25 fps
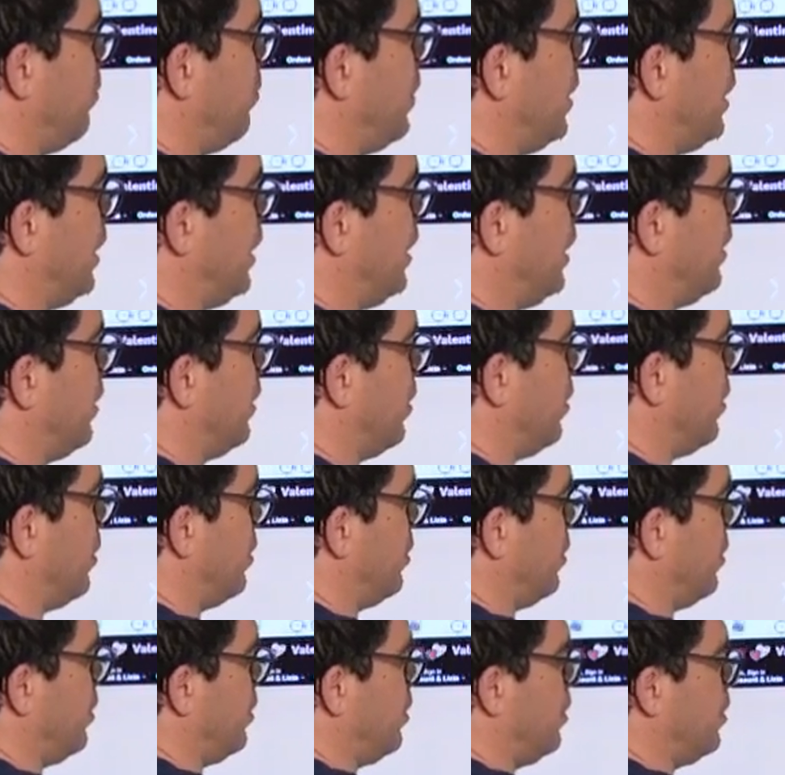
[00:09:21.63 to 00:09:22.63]
P.
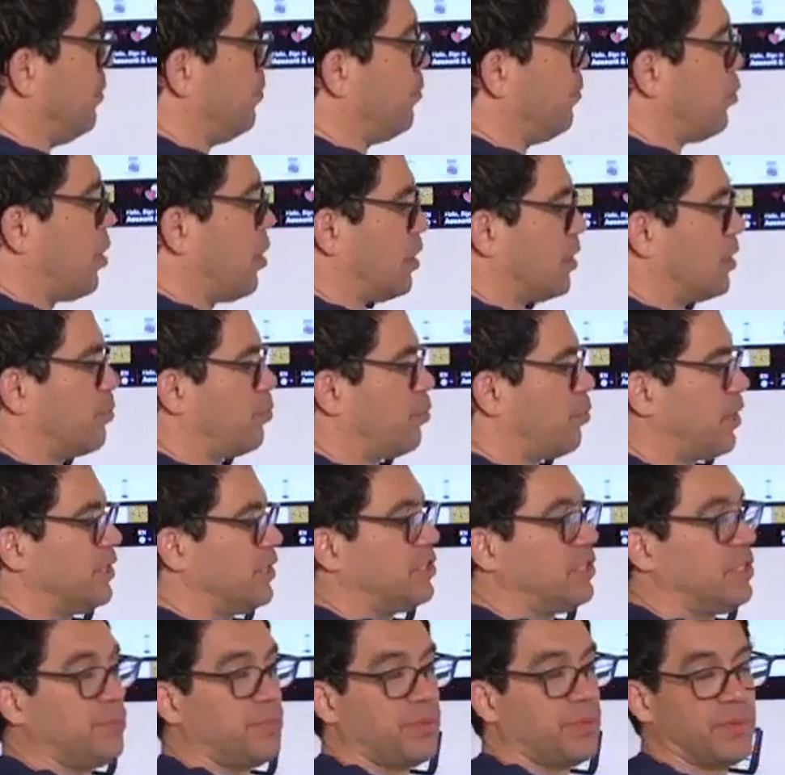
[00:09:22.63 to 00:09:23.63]
Product
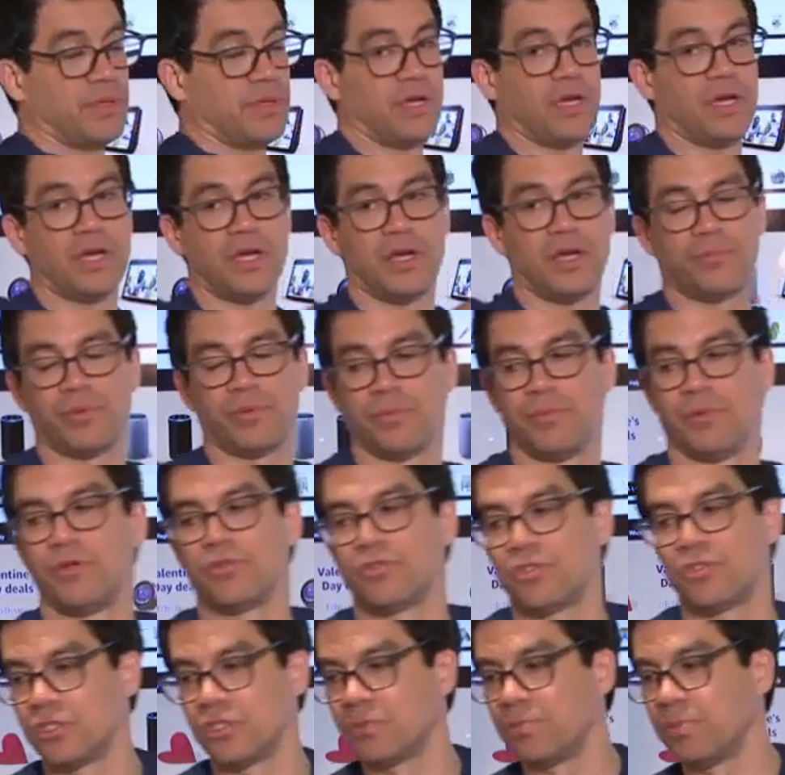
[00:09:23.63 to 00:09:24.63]
pricing, uh,
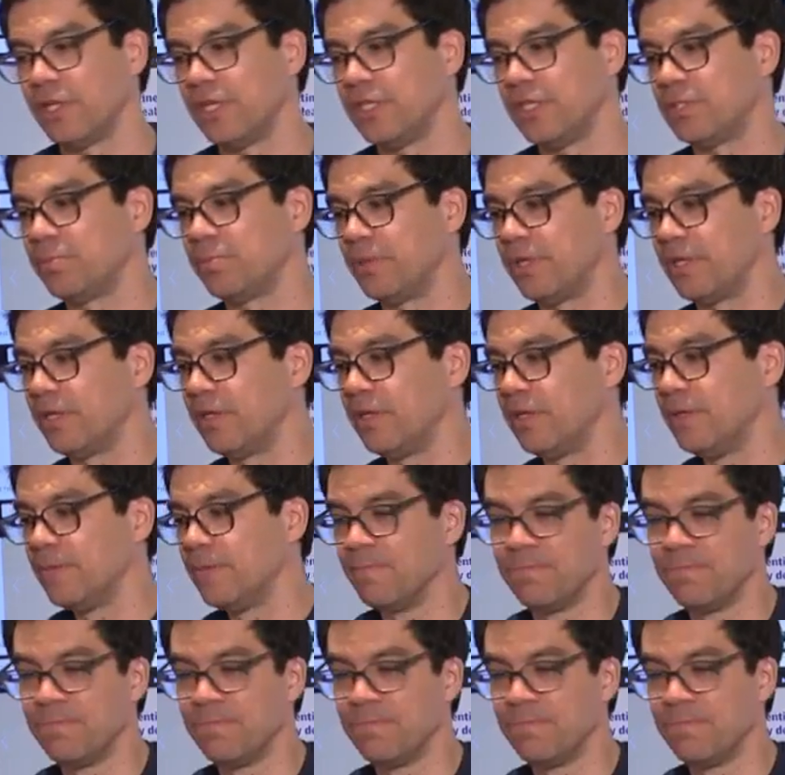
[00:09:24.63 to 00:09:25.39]
promotions, placement